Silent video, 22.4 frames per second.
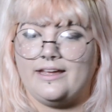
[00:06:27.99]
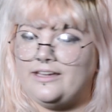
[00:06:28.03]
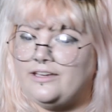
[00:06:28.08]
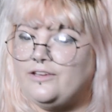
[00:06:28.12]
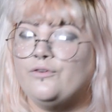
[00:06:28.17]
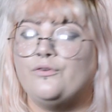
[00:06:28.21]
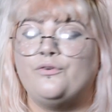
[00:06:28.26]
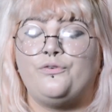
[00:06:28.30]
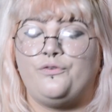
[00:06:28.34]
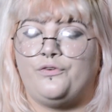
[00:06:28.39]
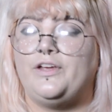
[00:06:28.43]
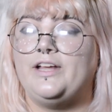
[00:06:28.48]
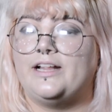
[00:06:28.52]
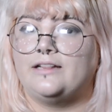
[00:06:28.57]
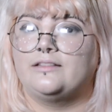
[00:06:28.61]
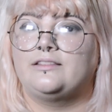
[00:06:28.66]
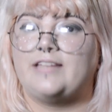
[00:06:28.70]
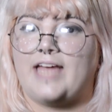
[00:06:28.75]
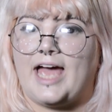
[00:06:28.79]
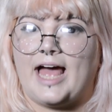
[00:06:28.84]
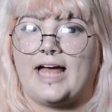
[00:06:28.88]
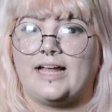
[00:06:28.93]
You
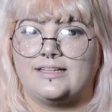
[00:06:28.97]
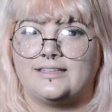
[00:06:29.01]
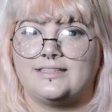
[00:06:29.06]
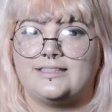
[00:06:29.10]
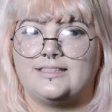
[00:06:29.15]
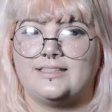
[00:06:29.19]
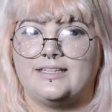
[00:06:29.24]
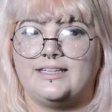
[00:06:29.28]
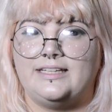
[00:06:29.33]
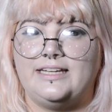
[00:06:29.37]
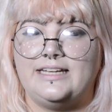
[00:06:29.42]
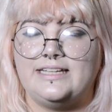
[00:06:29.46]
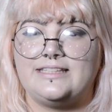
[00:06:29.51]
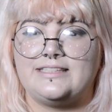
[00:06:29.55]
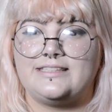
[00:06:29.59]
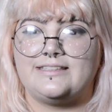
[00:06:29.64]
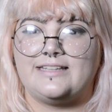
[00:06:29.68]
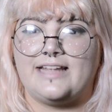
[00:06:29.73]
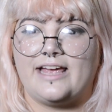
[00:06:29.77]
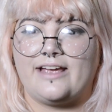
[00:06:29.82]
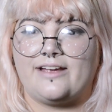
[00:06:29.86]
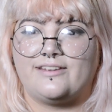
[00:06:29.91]
feel that, and
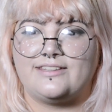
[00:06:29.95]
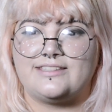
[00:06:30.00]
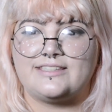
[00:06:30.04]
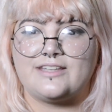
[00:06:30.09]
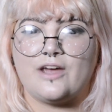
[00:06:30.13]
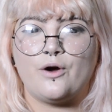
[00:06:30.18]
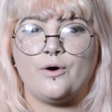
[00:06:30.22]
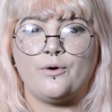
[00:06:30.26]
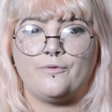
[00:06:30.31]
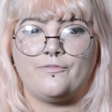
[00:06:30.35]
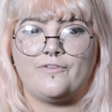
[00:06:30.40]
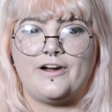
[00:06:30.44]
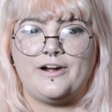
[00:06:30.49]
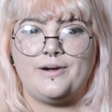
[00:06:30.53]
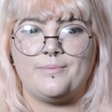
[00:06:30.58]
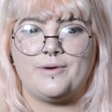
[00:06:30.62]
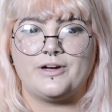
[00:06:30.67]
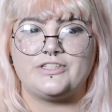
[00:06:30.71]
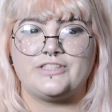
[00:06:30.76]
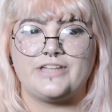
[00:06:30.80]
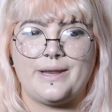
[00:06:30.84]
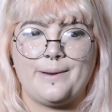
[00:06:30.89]
it's like so very
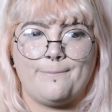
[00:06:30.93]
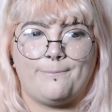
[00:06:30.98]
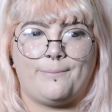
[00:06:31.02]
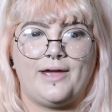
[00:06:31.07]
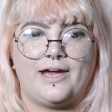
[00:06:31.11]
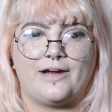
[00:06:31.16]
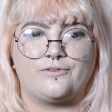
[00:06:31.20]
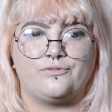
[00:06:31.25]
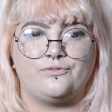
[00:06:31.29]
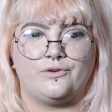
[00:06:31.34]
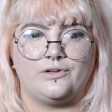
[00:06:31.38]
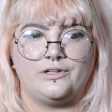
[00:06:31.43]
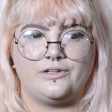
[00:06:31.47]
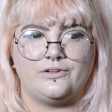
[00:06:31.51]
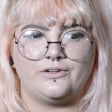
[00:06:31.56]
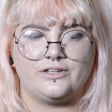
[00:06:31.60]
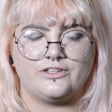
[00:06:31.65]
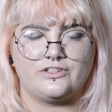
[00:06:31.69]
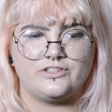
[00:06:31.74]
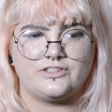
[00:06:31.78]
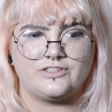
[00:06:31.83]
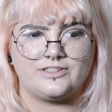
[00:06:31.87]
much impactful.
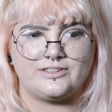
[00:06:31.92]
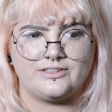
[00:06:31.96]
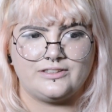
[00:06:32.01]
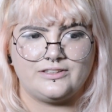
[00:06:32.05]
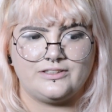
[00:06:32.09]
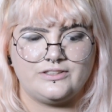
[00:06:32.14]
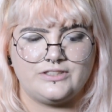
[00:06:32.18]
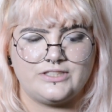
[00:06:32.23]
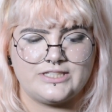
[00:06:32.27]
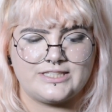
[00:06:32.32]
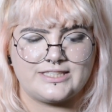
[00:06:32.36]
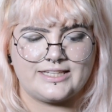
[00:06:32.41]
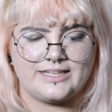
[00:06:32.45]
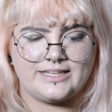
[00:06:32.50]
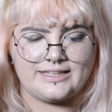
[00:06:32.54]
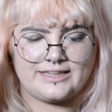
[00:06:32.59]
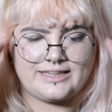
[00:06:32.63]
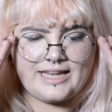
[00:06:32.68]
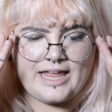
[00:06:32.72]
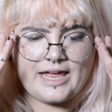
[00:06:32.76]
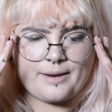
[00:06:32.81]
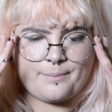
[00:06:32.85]
You just
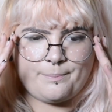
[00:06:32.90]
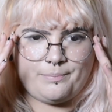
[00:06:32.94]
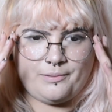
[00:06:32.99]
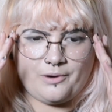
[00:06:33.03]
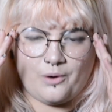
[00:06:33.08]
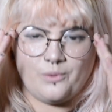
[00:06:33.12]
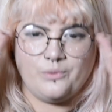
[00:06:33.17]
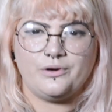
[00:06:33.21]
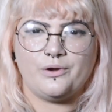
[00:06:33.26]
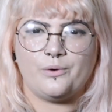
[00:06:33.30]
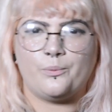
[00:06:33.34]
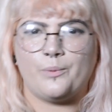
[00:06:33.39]
get like blown